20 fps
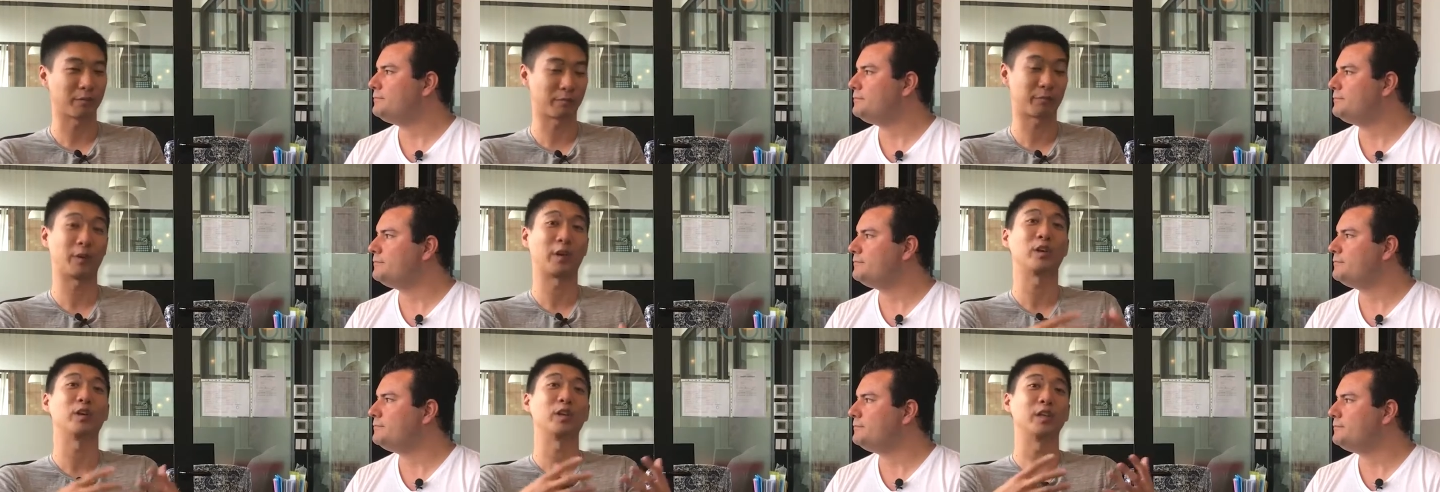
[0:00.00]
Speaker 1: are
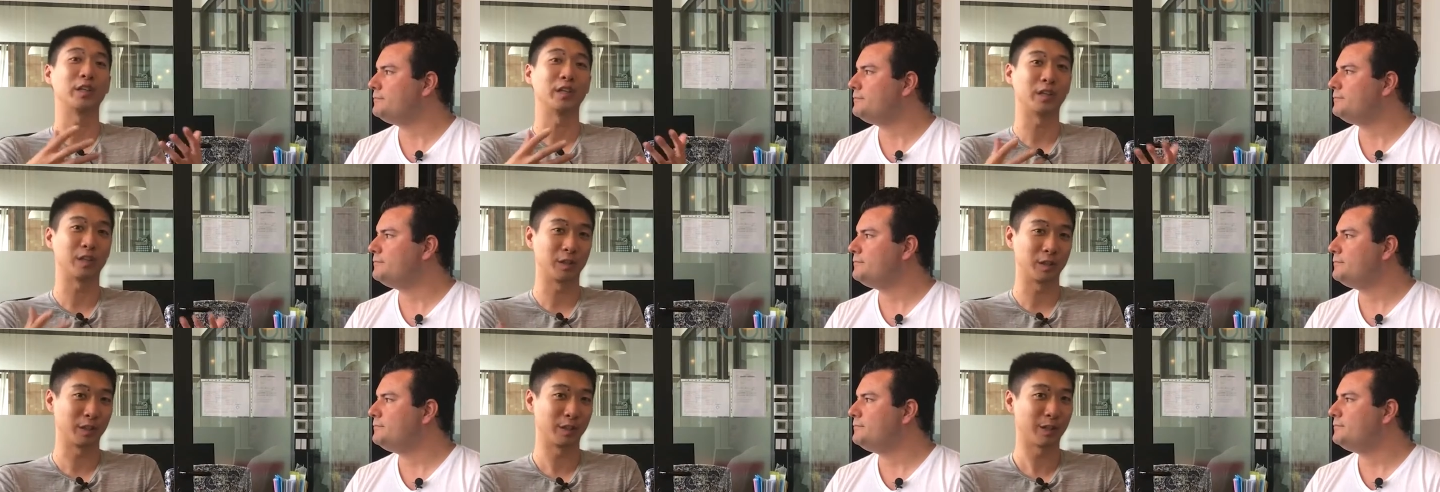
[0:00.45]
fairly
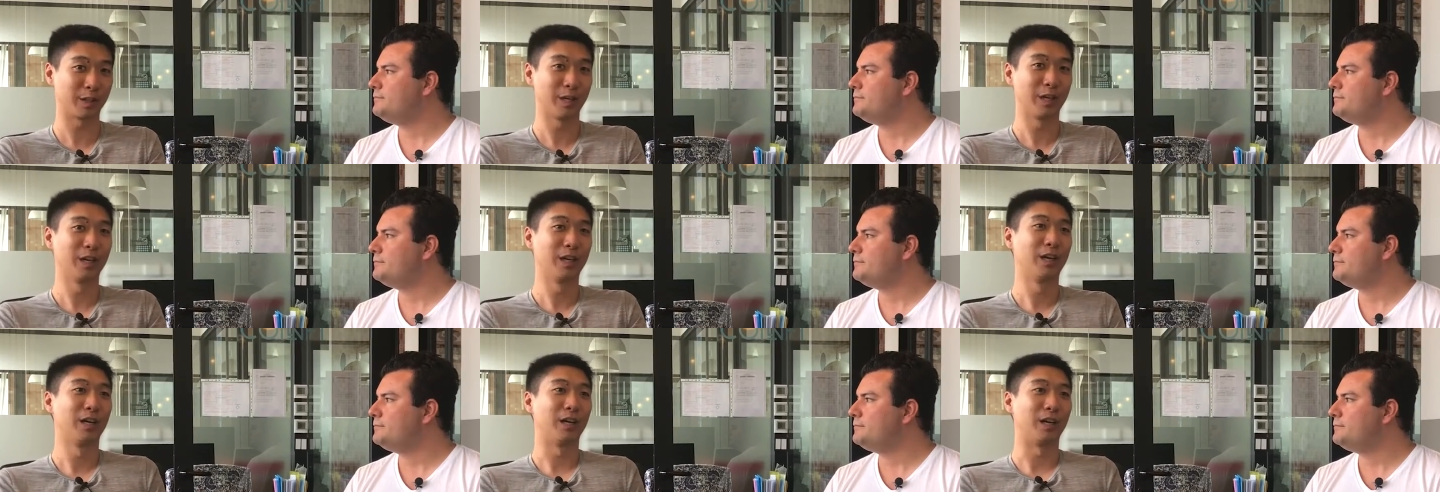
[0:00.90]
clear,
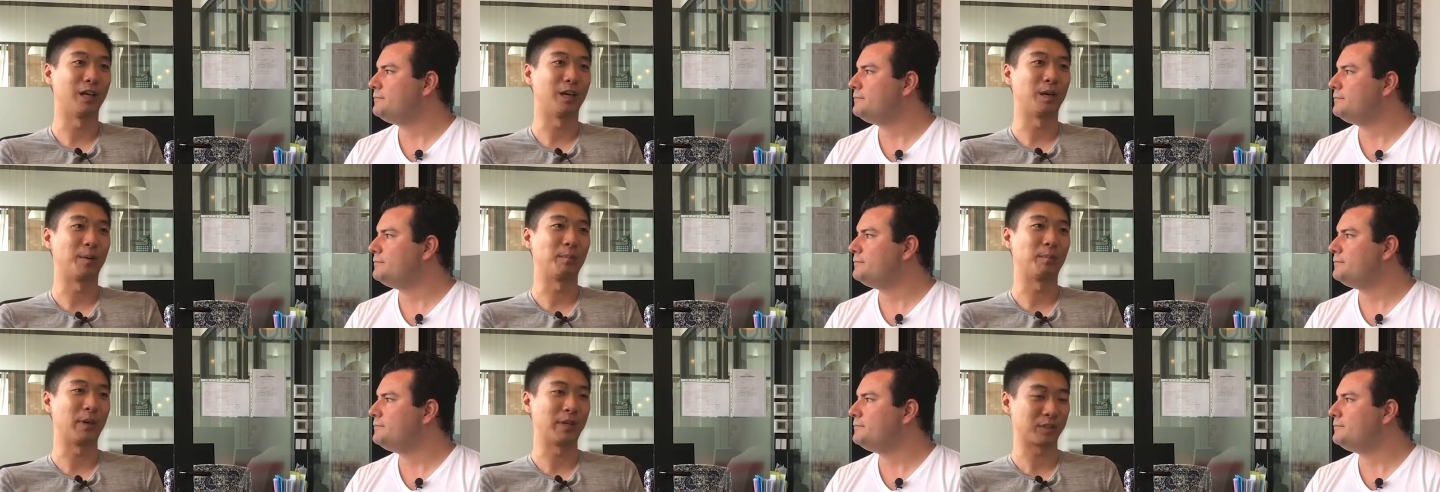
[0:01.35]

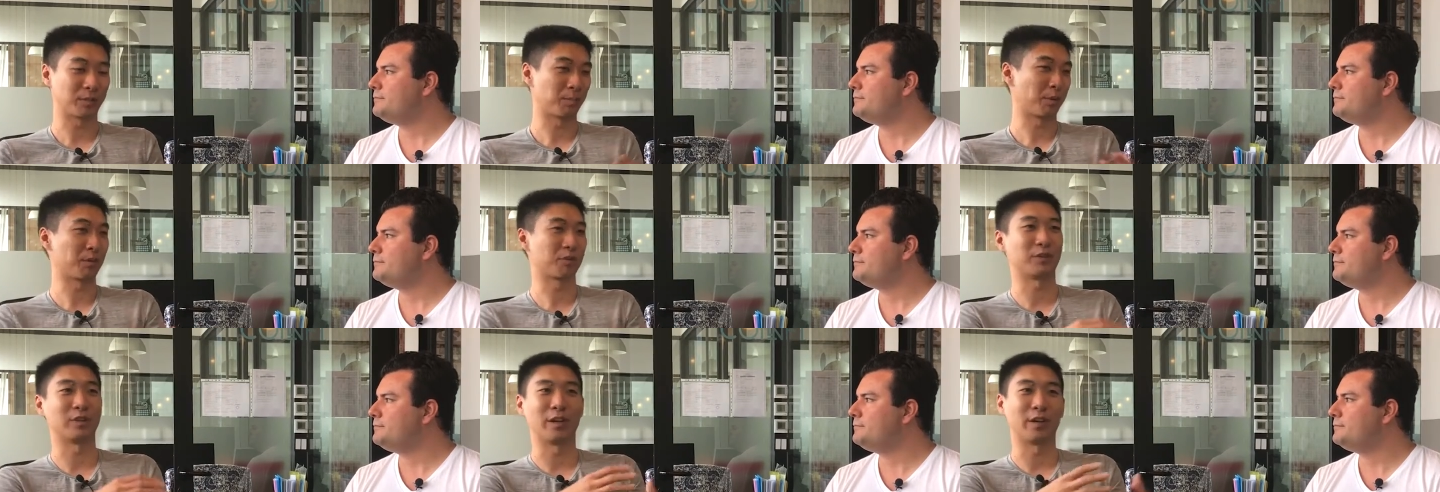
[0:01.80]
um, as
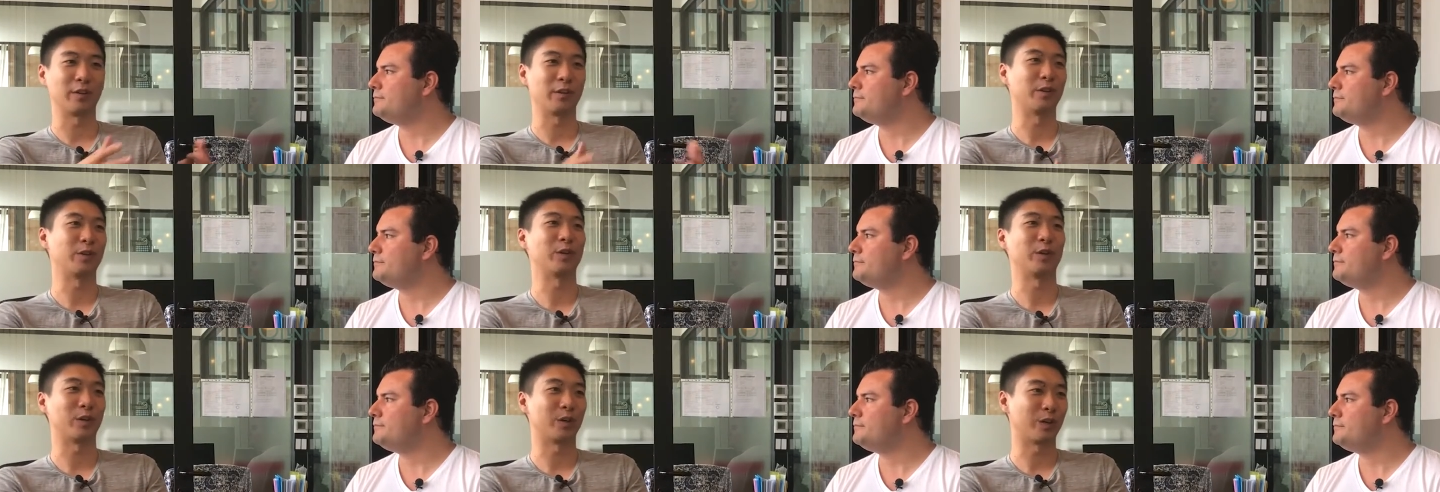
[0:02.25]
opposed to
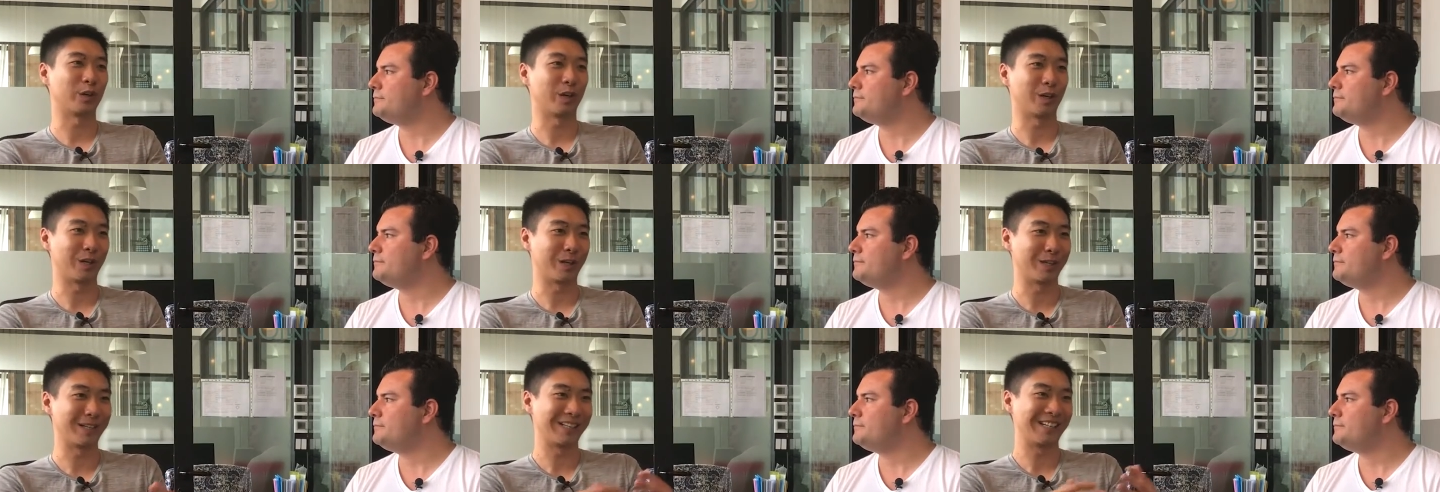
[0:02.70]
other
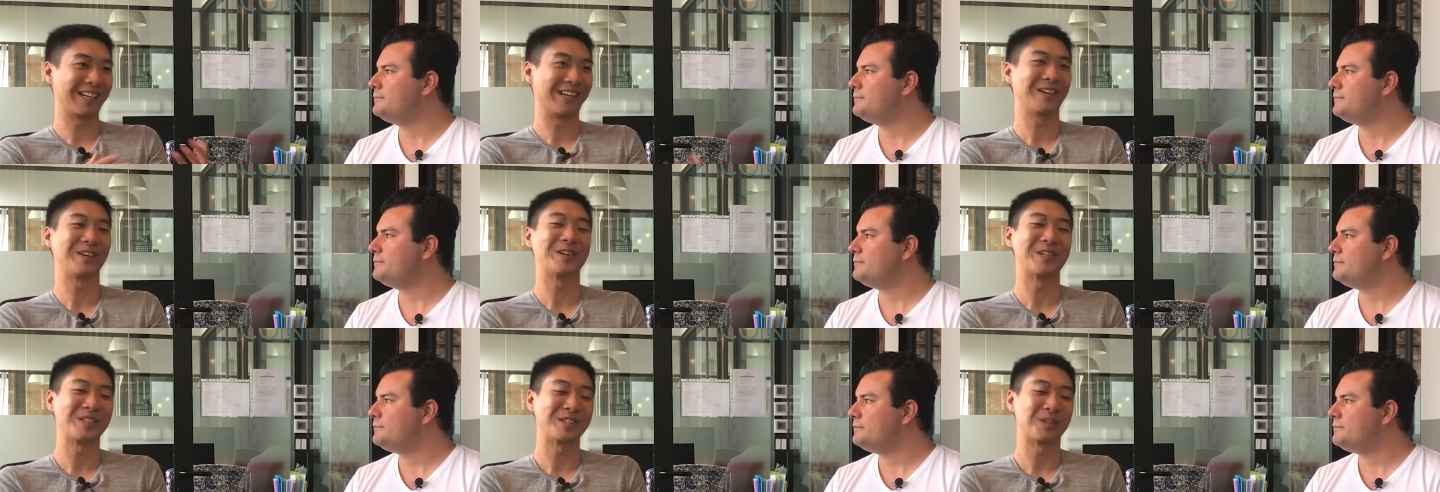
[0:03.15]
uh,
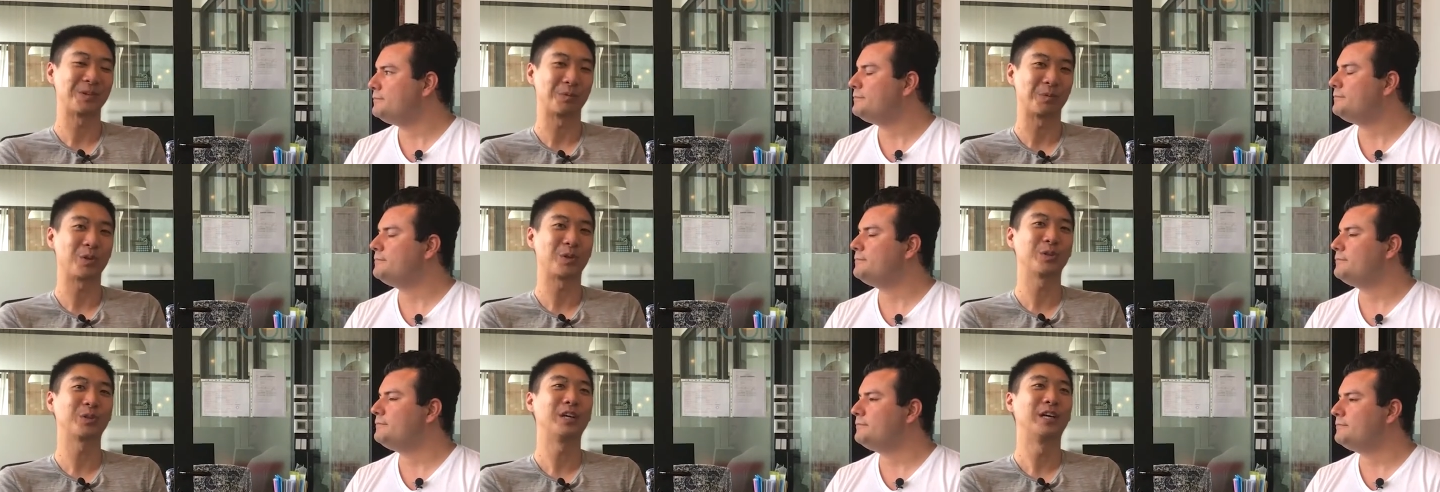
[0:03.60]
areas in the
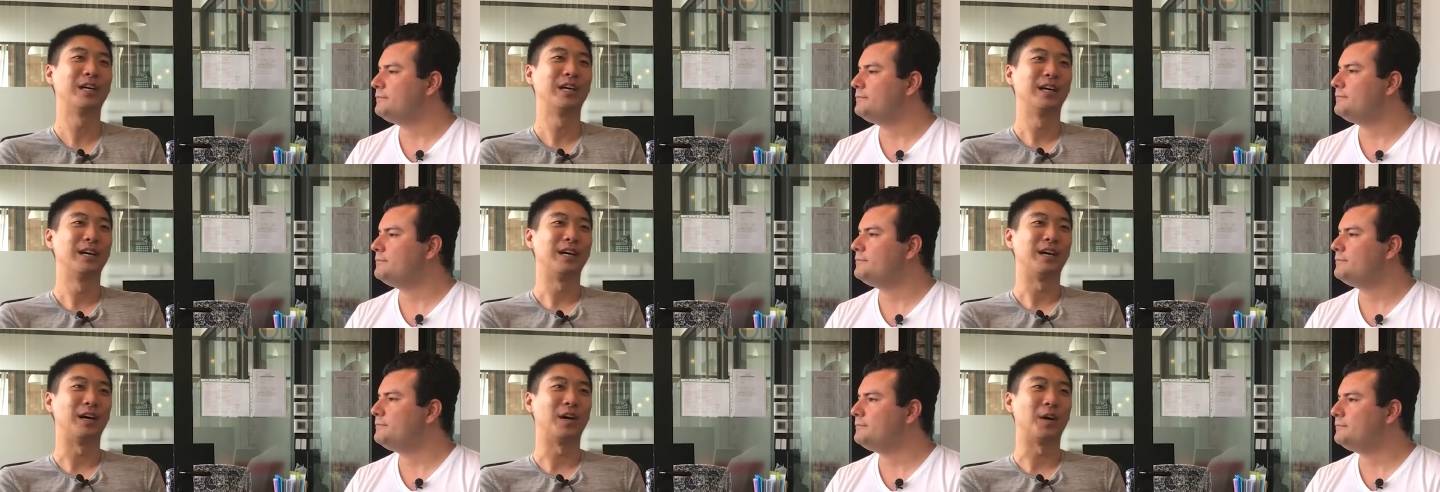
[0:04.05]
world.
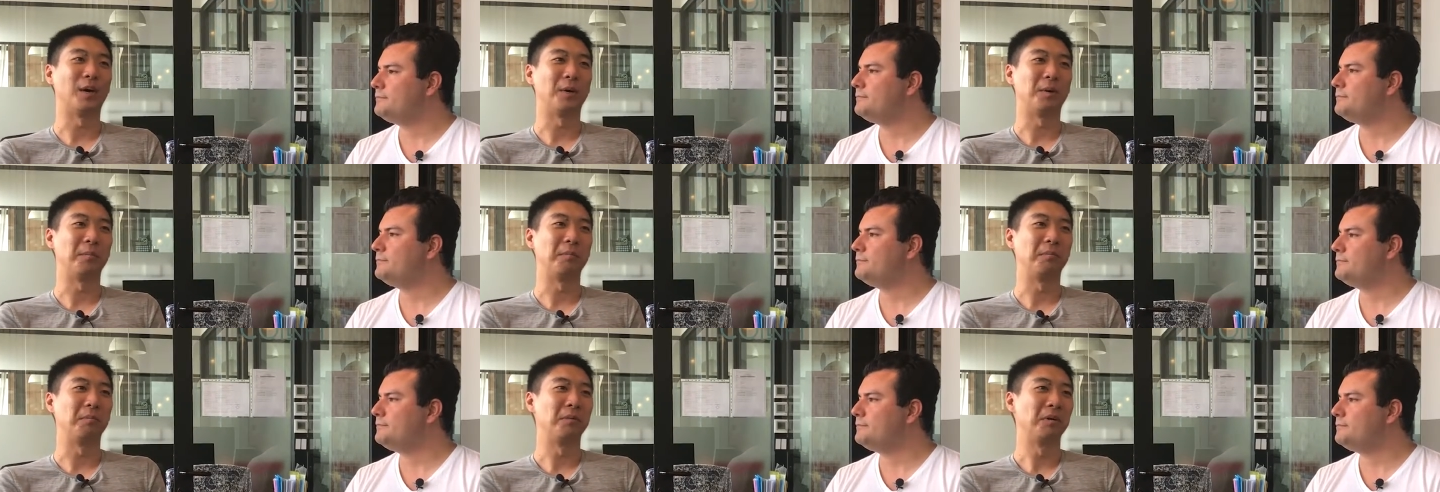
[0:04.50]

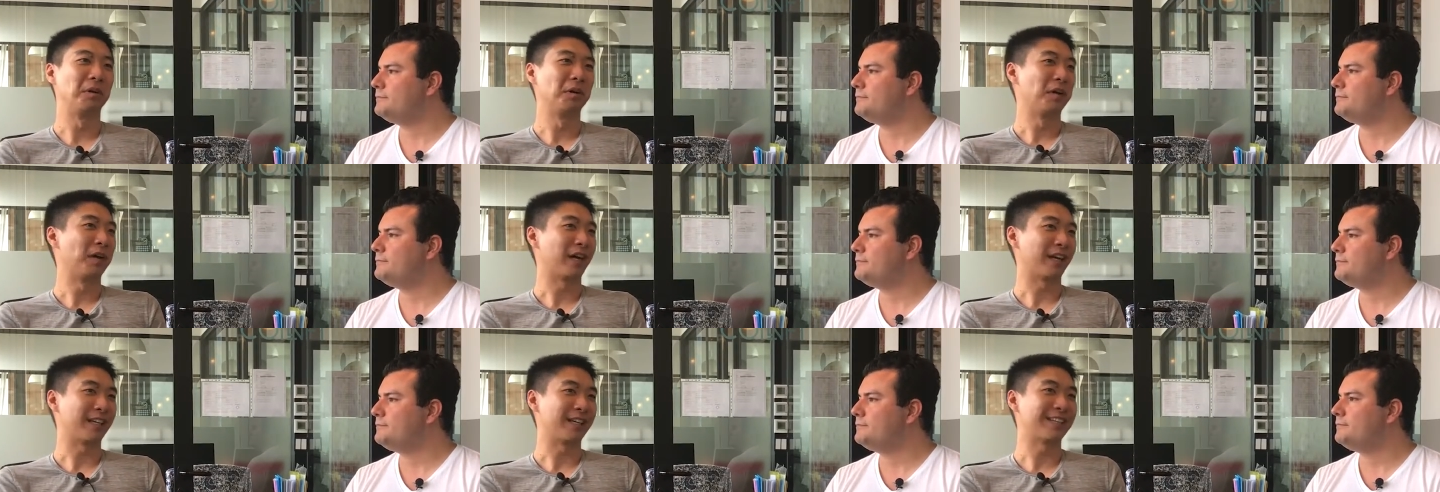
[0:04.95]
Um, I